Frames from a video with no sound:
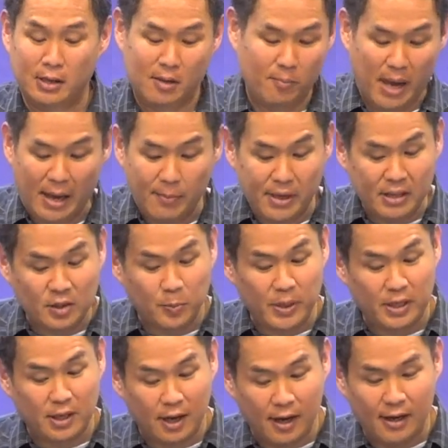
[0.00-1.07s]
Maybe it's
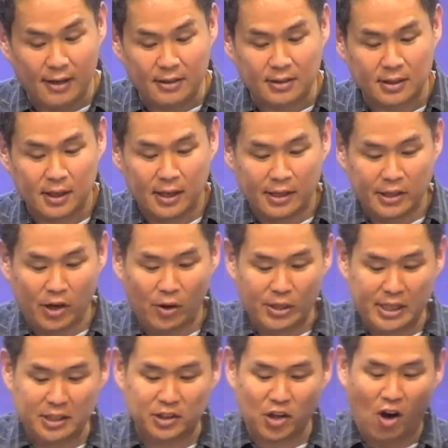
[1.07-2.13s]
because, you know,
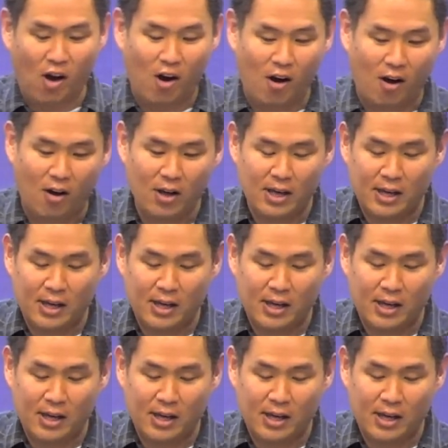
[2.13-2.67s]
he saw